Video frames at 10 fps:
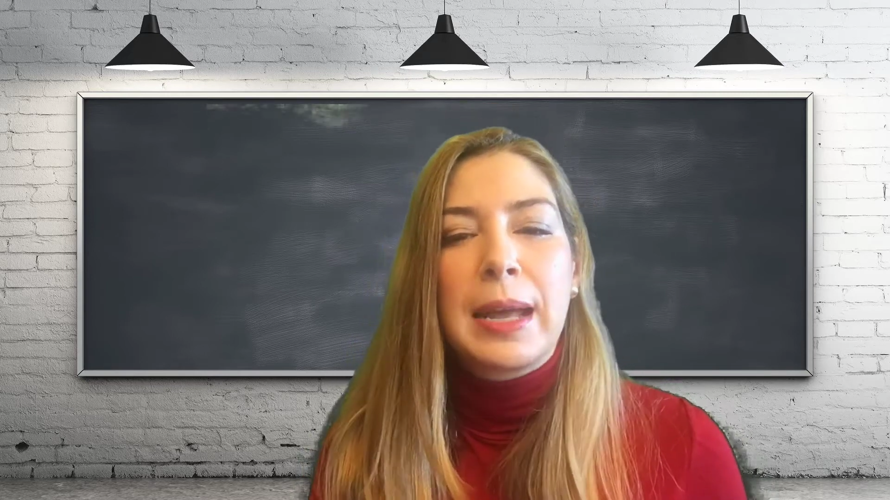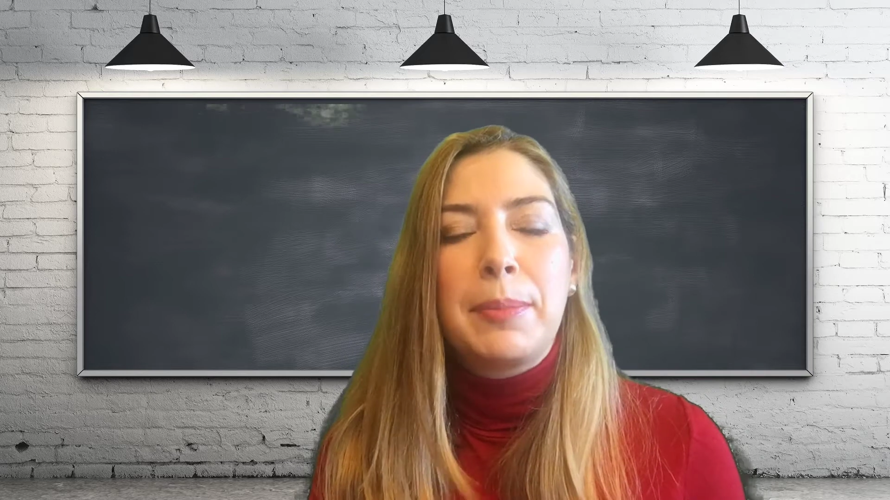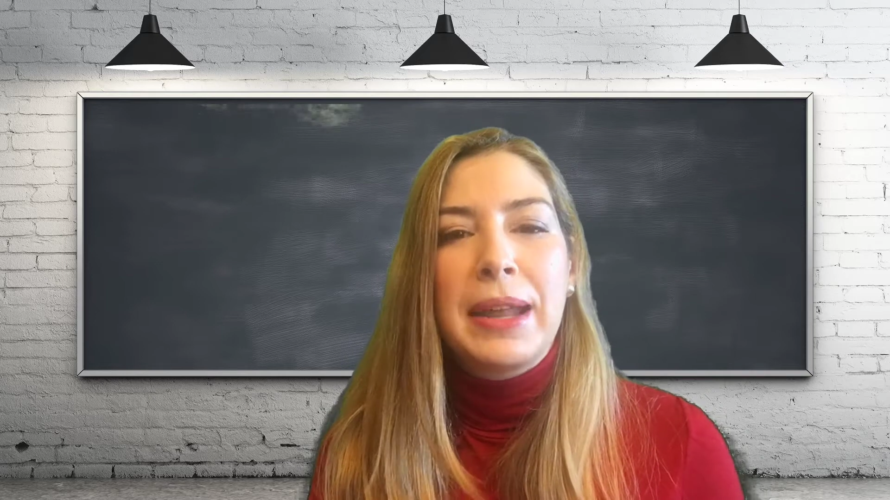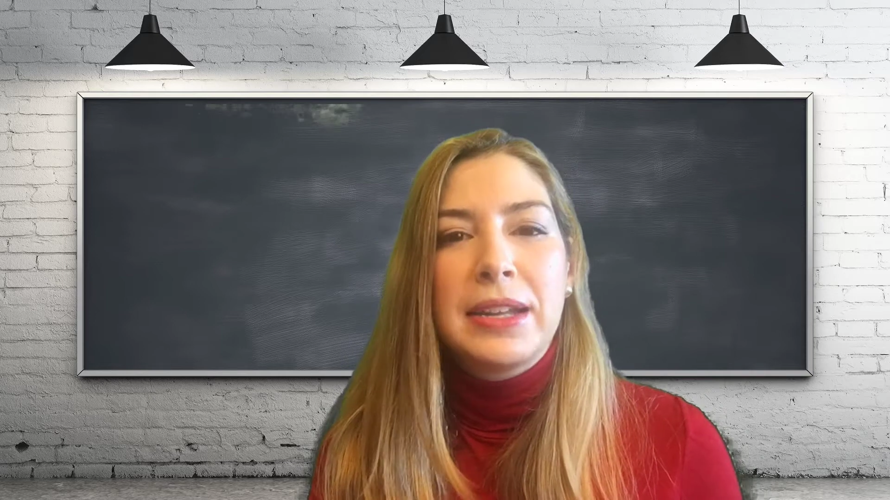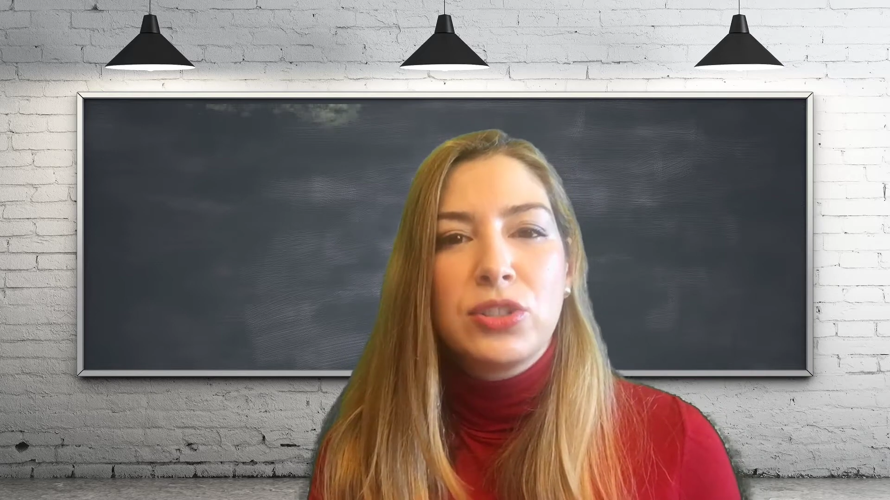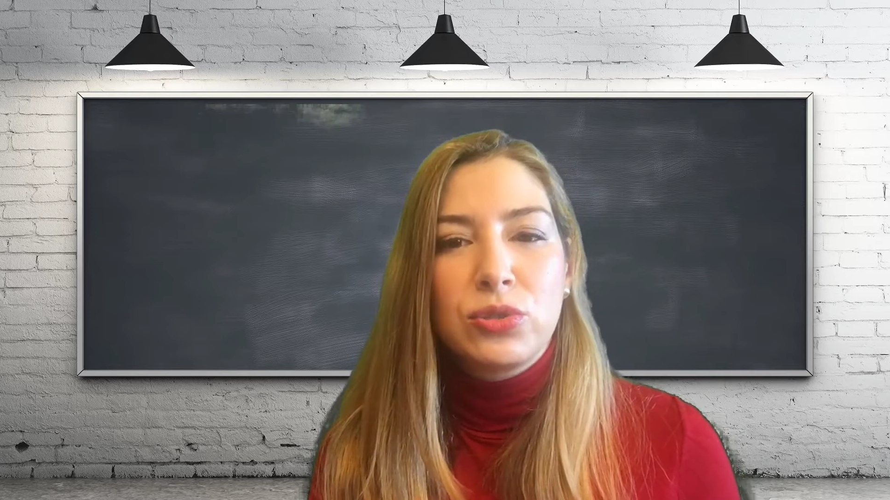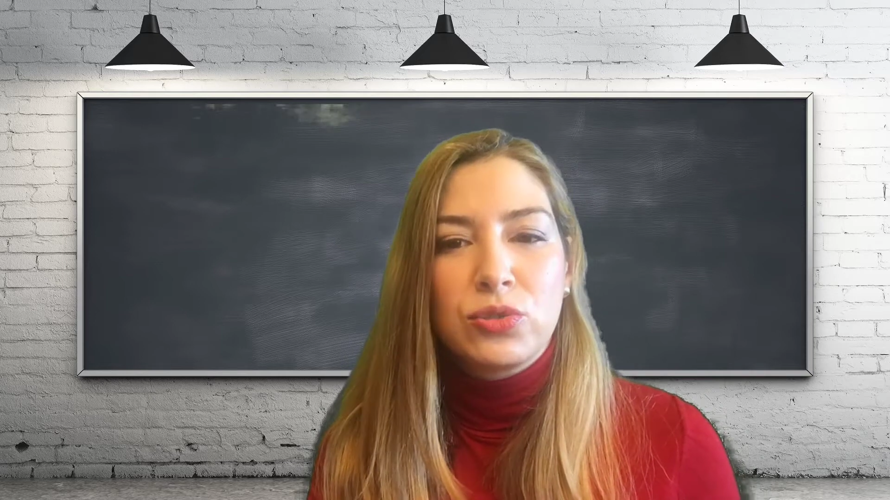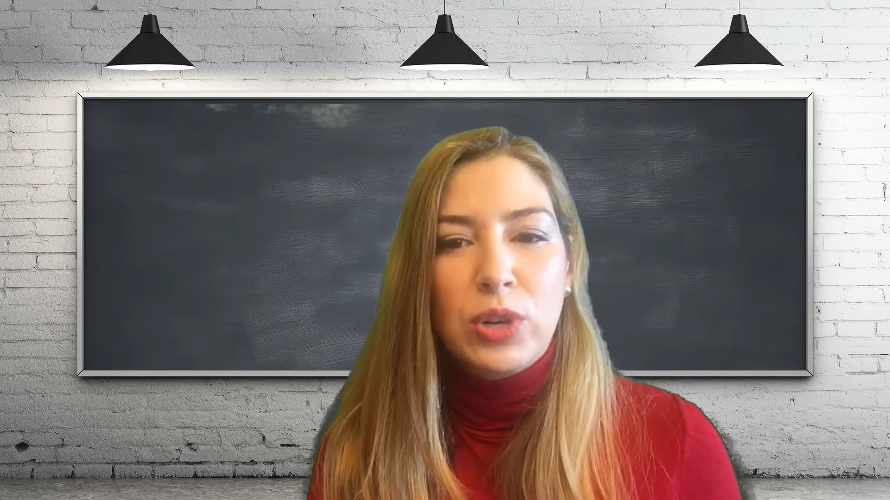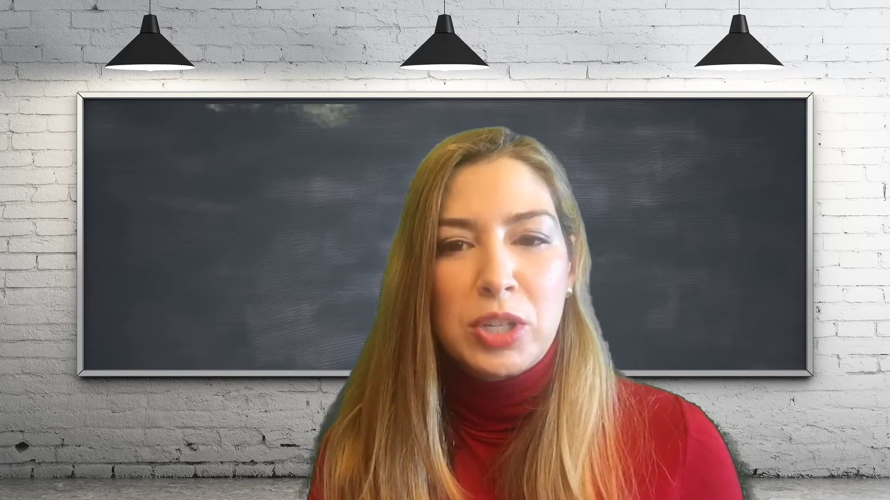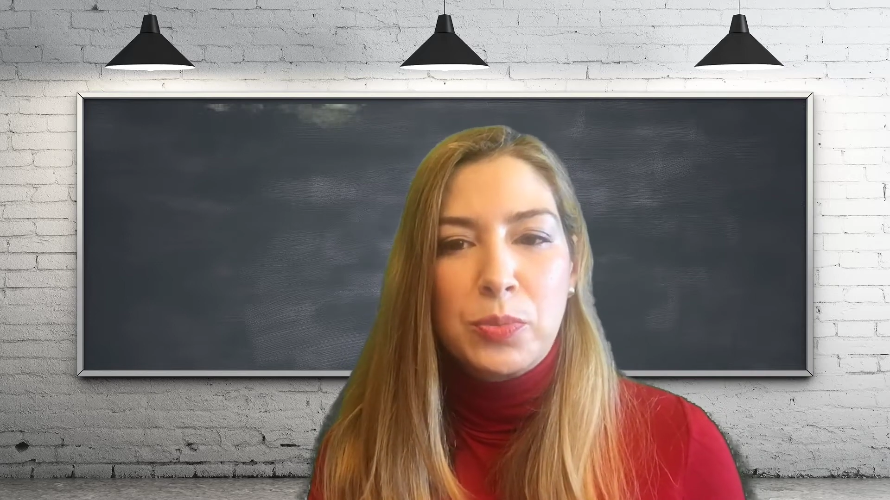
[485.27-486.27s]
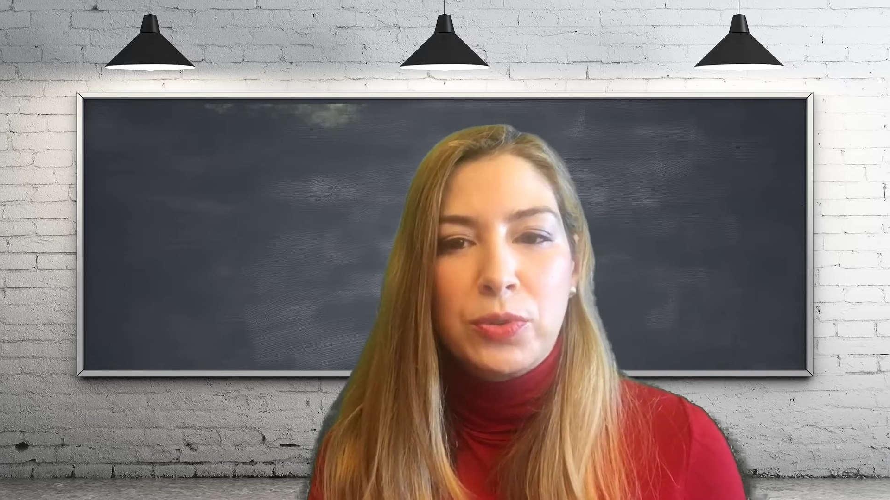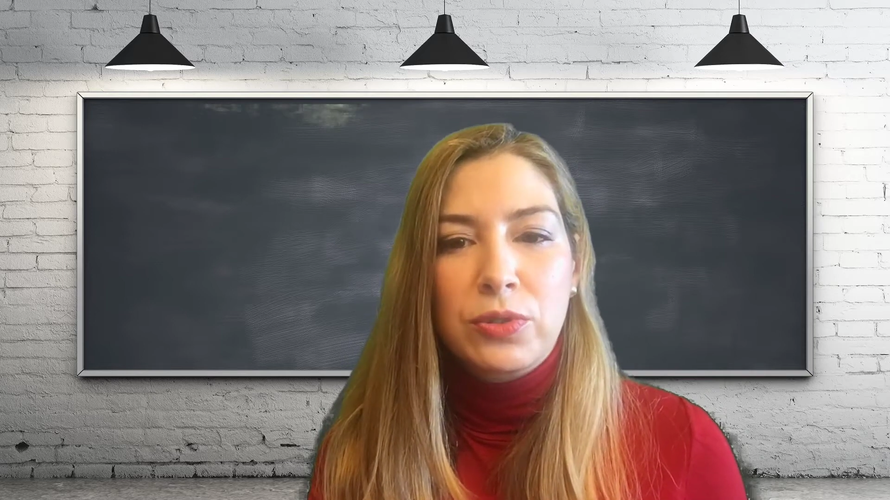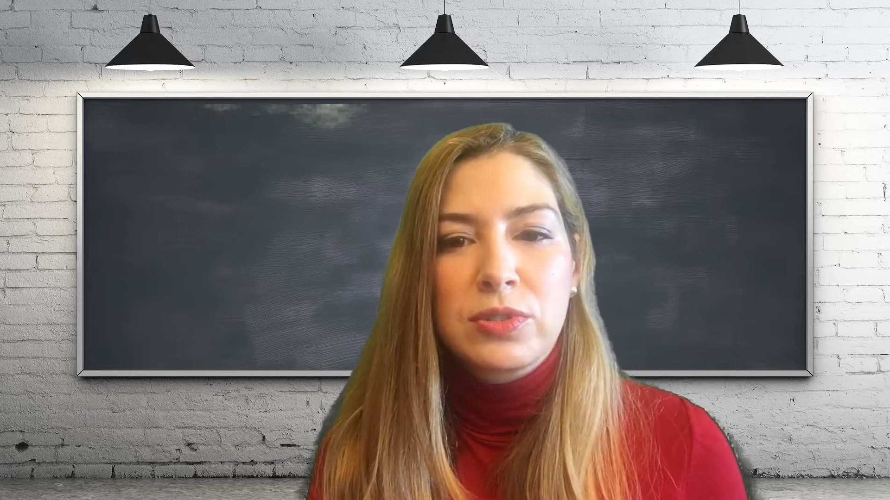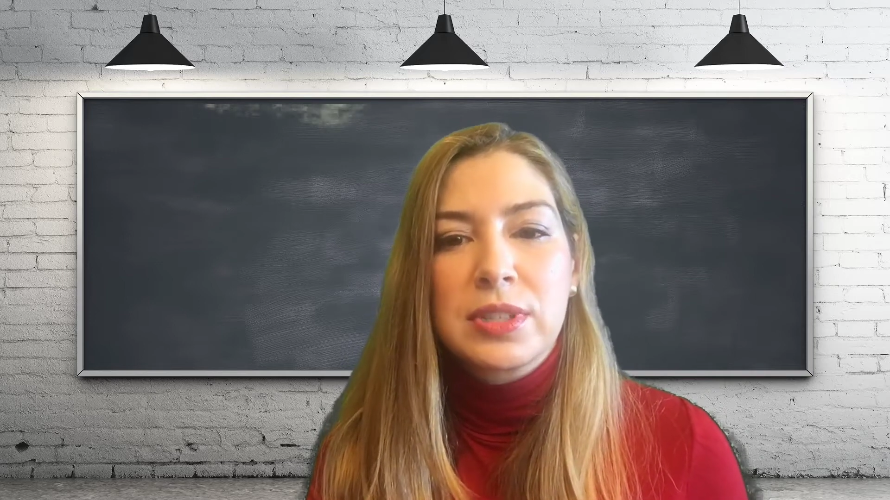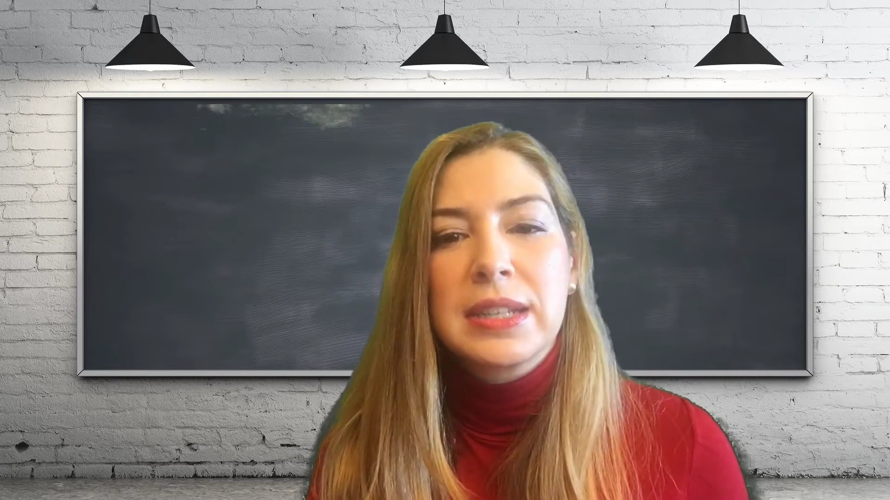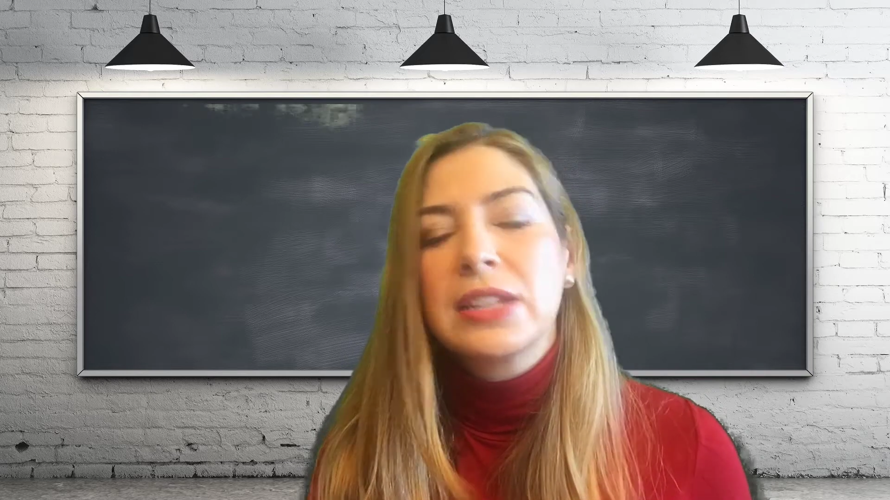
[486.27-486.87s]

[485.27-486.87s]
applied to transports,